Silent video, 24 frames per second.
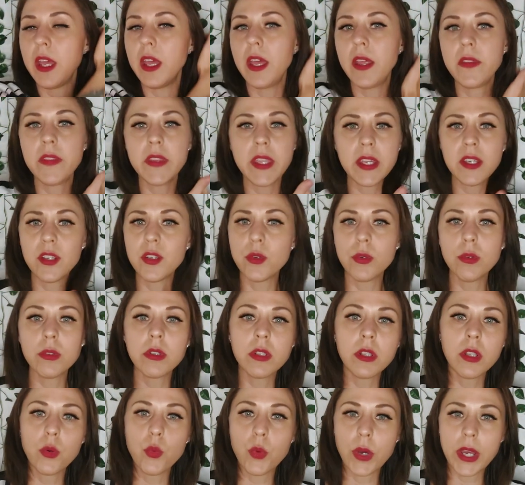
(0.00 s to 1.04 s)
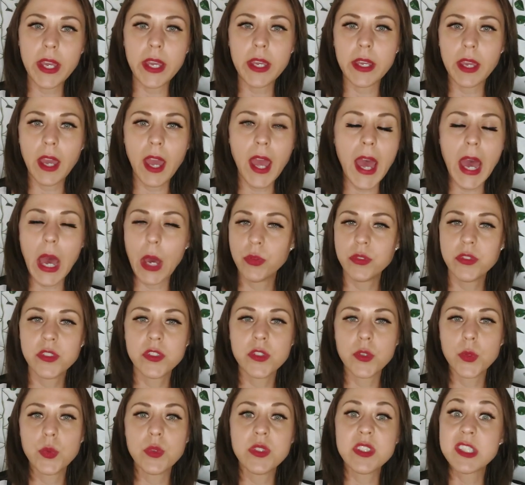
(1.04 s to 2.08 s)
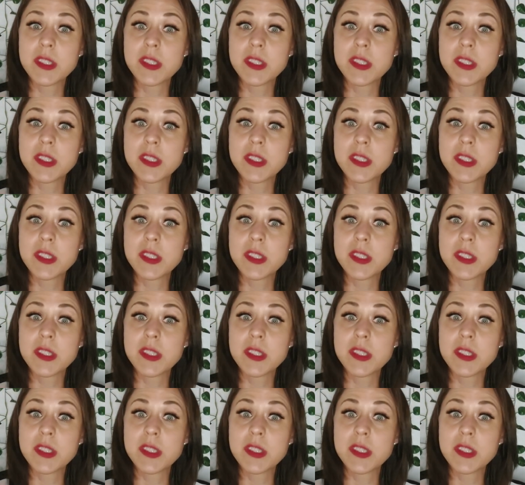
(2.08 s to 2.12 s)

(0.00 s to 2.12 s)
and then Google away how to